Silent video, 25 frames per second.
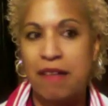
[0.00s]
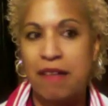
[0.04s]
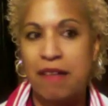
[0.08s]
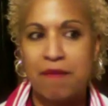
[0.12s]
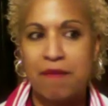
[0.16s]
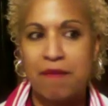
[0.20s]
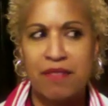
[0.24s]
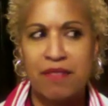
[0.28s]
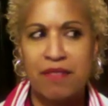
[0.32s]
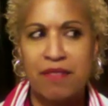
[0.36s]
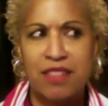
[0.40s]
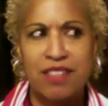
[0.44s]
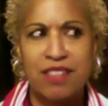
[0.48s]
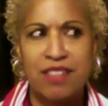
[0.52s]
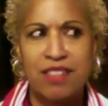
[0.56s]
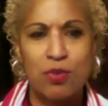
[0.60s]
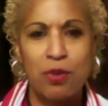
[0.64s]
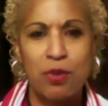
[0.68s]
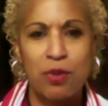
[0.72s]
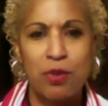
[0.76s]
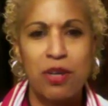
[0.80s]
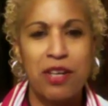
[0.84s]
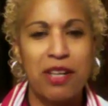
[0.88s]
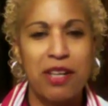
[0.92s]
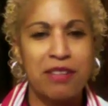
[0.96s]
this is
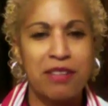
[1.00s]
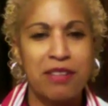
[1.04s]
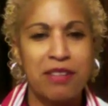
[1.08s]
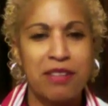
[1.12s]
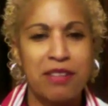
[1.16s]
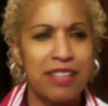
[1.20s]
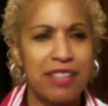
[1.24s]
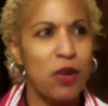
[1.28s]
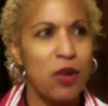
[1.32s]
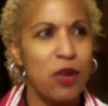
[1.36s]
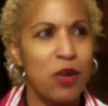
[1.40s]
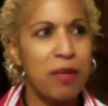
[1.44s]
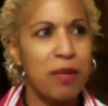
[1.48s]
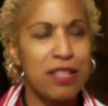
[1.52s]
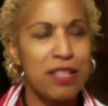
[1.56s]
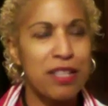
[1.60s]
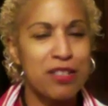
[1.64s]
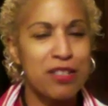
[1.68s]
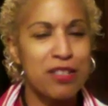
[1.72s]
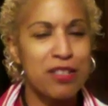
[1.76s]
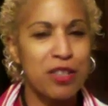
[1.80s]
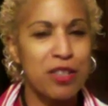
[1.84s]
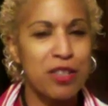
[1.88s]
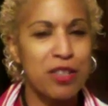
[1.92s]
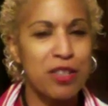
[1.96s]
weird. I was like, nobody's going
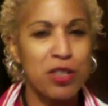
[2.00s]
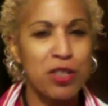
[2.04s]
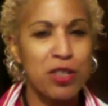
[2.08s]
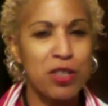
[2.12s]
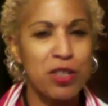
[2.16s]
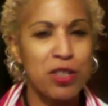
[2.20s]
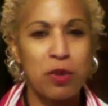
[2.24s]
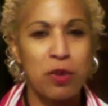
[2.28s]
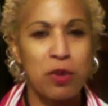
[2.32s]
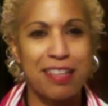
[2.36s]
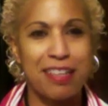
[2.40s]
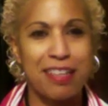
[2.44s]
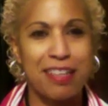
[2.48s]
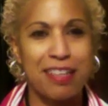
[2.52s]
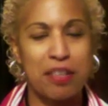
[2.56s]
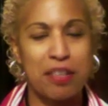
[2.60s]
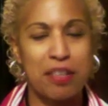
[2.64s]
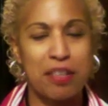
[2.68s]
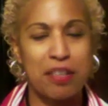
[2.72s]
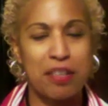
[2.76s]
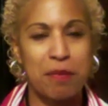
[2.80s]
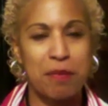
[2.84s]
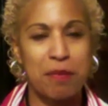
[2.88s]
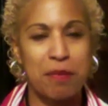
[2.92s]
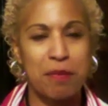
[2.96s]
to do anything to me. I'm
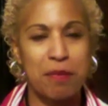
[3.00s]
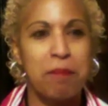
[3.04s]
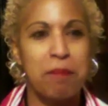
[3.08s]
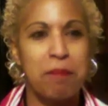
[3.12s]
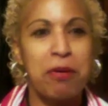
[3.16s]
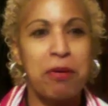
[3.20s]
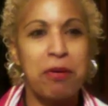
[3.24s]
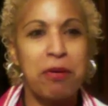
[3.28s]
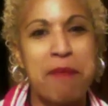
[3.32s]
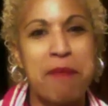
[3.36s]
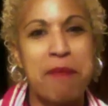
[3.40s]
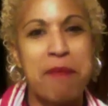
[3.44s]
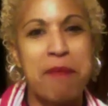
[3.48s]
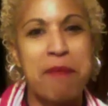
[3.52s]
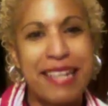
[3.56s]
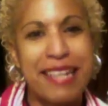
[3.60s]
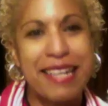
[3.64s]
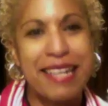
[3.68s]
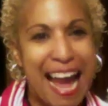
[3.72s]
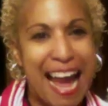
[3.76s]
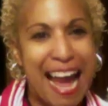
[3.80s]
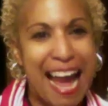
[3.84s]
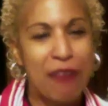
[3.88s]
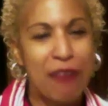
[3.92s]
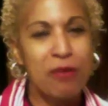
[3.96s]
putting money
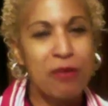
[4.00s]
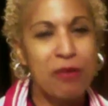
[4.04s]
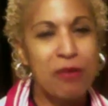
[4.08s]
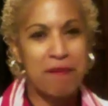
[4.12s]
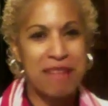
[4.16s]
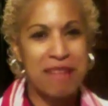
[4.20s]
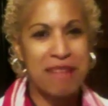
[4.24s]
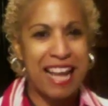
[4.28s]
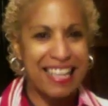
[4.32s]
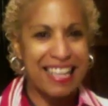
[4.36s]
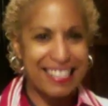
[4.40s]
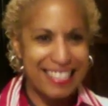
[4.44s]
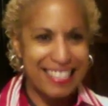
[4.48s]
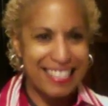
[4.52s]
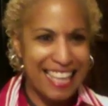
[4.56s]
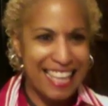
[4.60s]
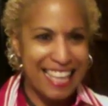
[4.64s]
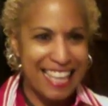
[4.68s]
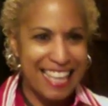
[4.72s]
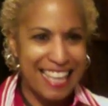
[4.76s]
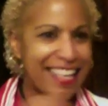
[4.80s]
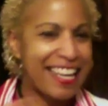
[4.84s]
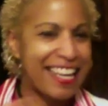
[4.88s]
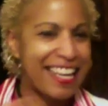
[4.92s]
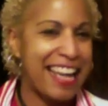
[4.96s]
out. I'm not
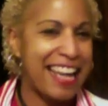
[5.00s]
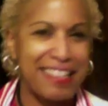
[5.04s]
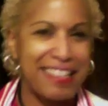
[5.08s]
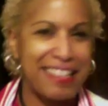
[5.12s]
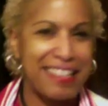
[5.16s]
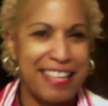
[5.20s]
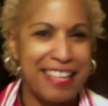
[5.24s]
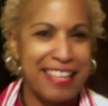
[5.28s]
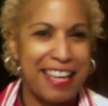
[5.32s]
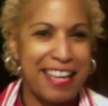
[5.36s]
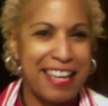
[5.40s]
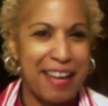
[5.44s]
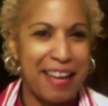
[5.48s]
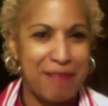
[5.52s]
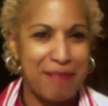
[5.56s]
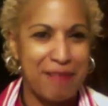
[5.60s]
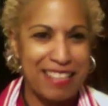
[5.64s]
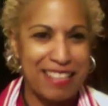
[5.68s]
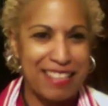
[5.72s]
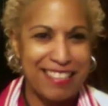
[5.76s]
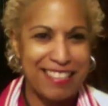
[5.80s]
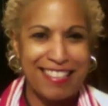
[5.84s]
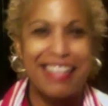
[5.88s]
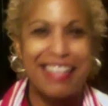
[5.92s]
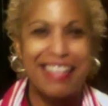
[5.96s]
taking anything. I'm not
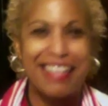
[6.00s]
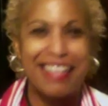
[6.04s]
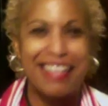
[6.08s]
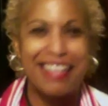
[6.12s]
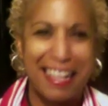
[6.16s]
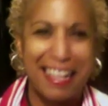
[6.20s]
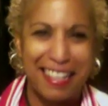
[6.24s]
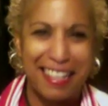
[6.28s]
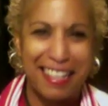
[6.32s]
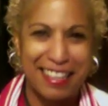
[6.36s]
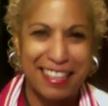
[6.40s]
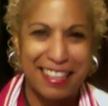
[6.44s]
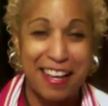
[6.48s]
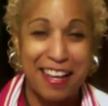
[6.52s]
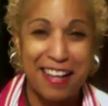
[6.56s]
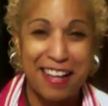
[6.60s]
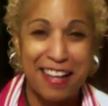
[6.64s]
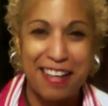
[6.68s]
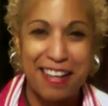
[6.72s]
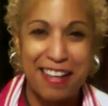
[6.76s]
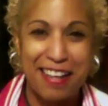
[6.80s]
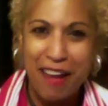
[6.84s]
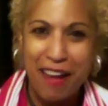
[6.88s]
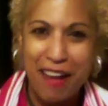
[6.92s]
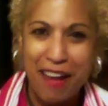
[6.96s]
stealing anything. And
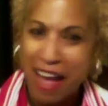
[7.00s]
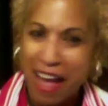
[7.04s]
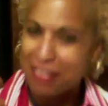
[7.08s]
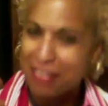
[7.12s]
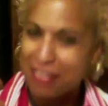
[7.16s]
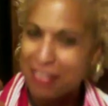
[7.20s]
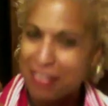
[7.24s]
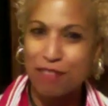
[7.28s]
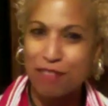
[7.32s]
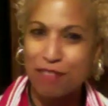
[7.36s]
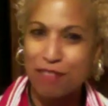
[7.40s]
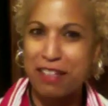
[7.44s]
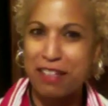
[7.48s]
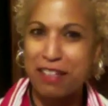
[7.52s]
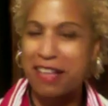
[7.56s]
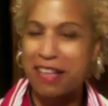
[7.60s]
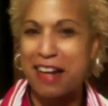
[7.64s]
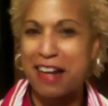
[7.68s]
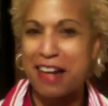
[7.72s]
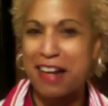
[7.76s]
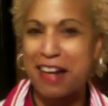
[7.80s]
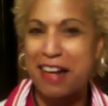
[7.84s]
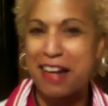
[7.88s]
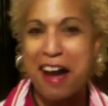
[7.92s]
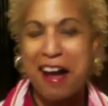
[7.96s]
I had this feeling that
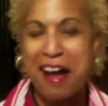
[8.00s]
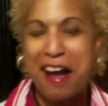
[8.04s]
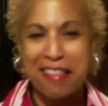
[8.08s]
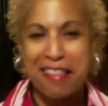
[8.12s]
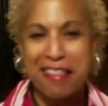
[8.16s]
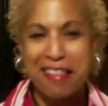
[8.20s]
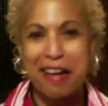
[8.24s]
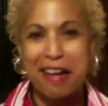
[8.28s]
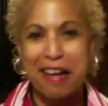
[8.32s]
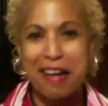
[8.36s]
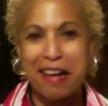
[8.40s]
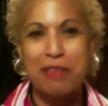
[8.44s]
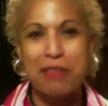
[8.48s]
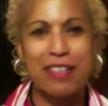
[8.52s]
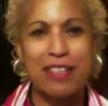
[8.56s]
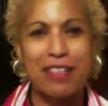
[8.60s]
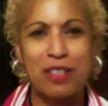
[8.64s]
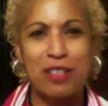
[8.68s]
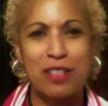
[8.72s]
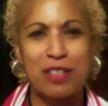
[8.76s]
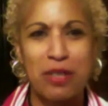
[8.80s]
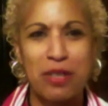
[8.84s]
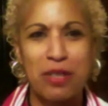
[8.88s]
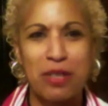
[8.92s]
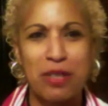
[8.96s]
I was like
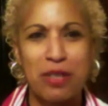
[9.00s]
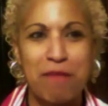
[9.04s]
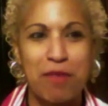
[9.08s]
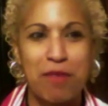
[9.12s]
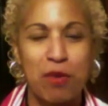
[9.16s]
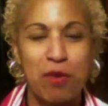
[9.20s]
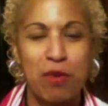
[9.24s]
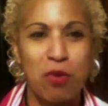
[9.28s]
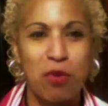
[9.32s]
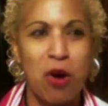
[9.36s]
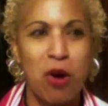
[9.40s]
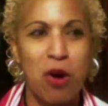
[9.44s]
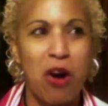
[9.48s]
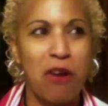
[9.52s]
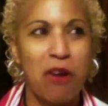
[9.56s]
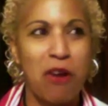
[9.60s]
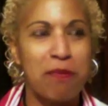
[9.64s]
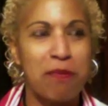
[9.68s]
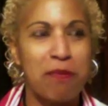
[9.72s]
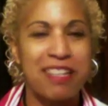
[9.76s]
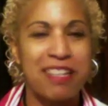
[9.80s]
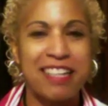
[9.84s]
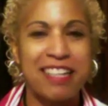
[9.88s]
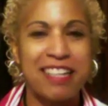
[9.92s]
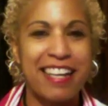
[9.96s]
doing something wrong. But
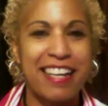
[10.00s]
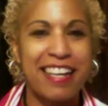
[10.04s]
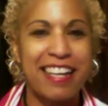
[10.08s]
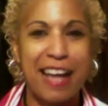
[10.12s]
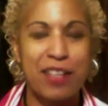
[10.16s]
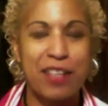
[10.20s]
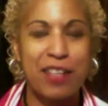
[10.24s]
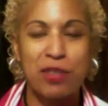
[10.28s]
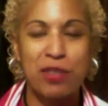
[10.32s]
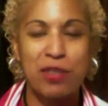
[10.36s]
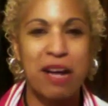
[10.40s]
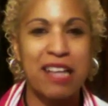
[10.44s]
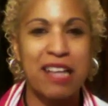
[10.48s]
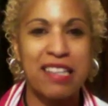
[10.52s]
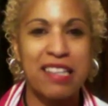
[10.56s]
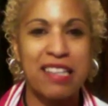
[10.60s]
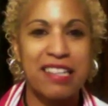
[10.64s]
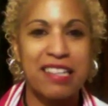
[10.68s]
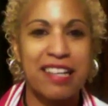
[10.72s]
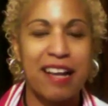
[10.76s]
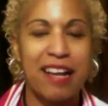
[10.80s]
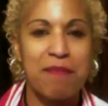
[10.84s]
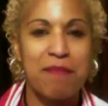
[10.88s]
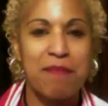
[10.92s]
in actuality, I